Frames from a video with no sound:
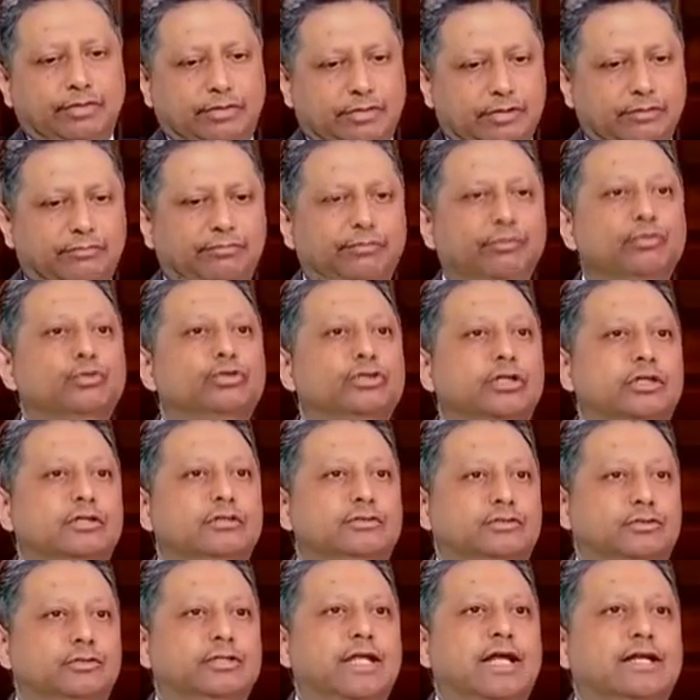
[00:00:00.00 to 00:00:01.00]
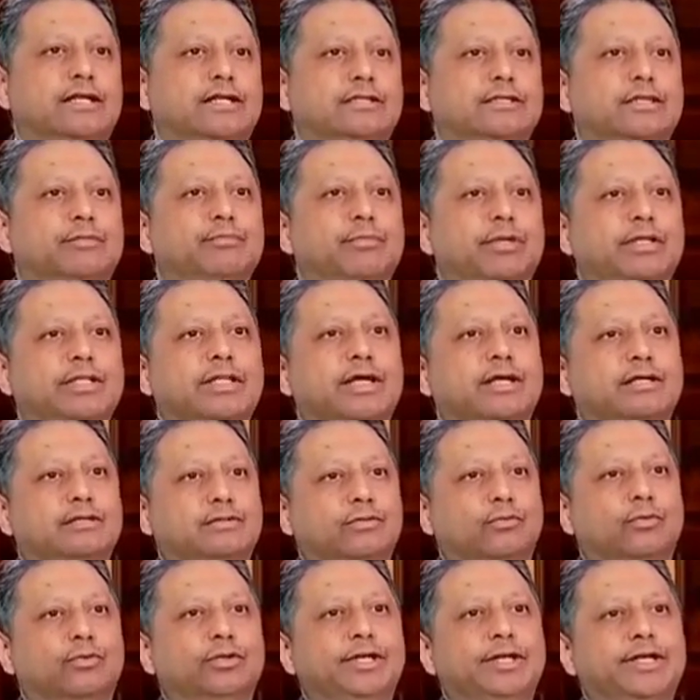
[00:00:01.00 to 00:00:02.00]
with the future. So that doesn't mean
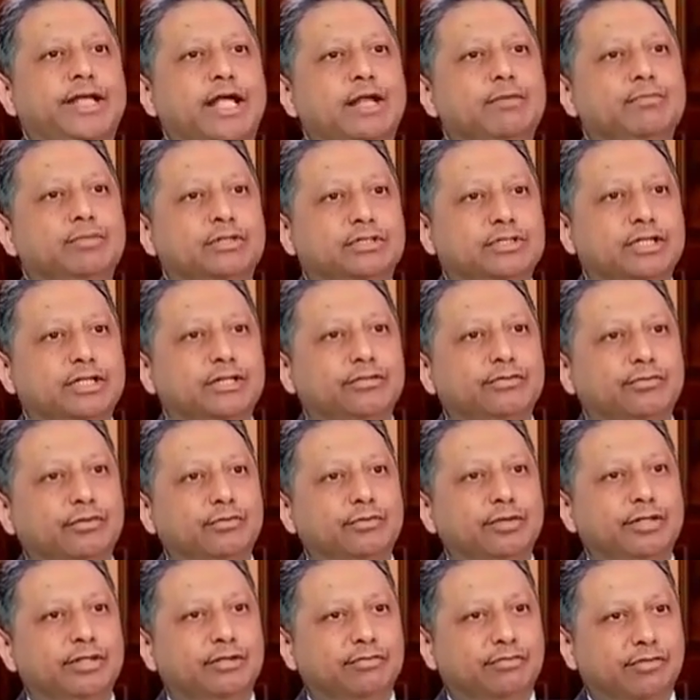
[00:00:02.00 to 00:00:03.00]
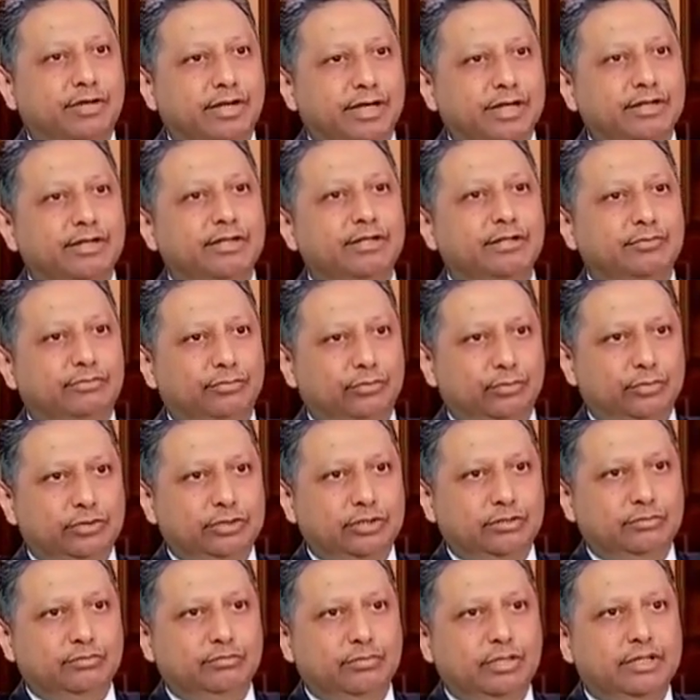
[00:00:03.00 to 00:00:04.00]
that only 10% will be the funding in the
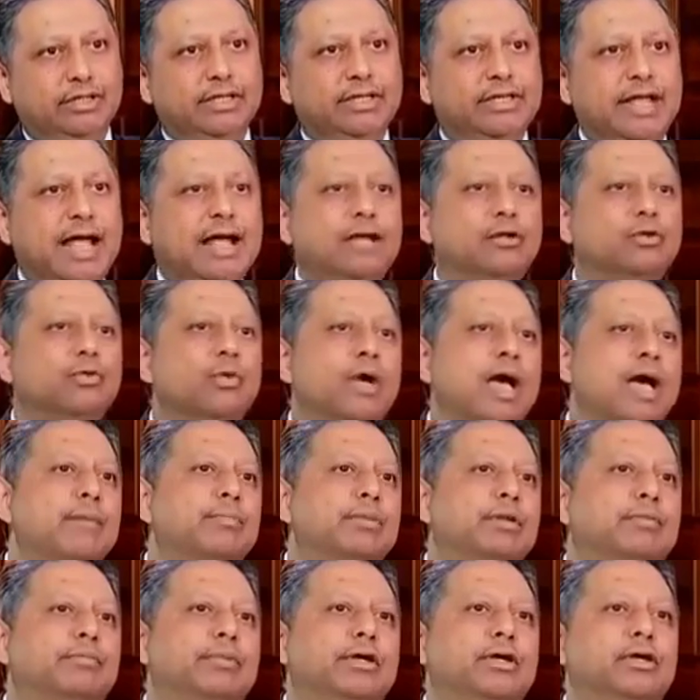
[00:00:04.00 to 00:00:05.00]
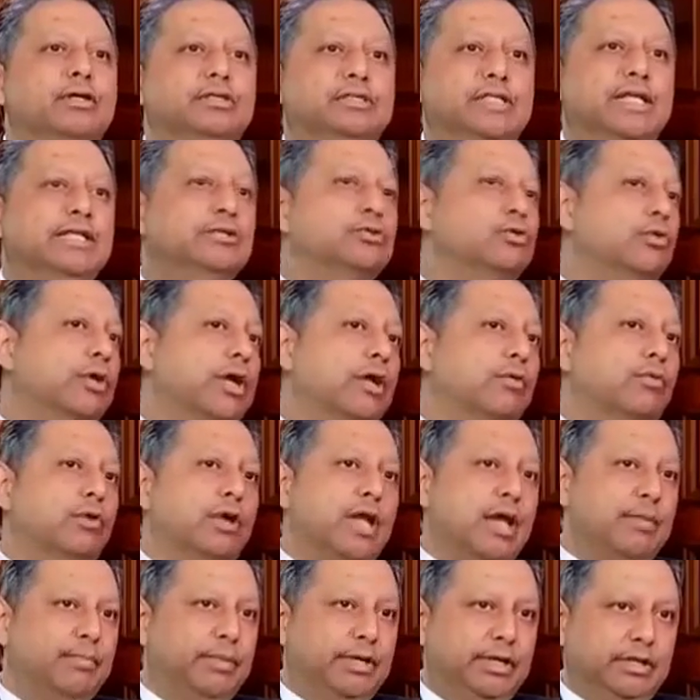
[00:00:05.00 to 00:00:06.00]
future. But it had to happen because let's look at
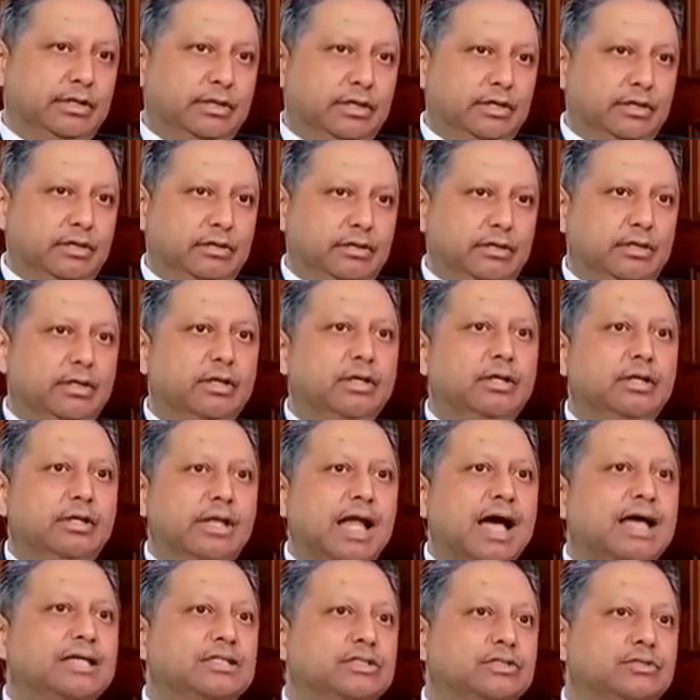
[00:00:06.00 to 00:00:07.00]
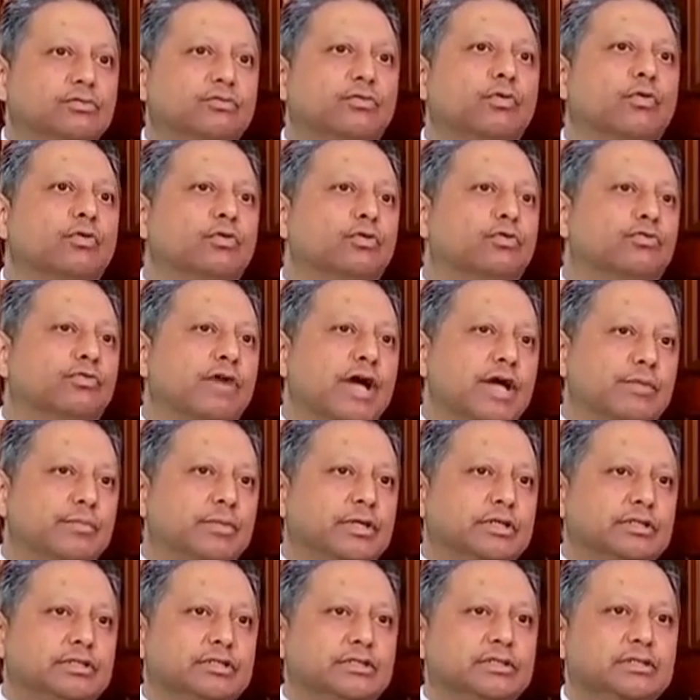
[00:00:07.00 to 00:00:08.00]
what happened in the last 4 to 5
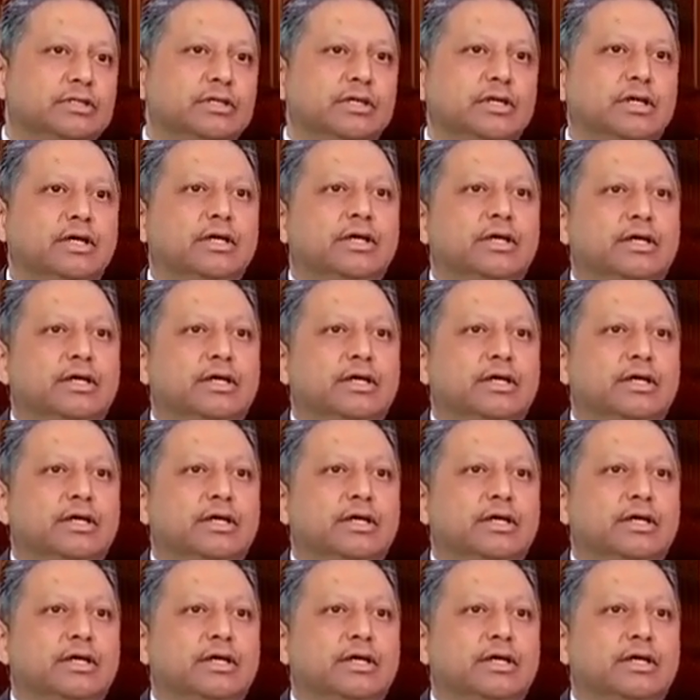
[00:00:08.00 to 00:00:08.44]
months.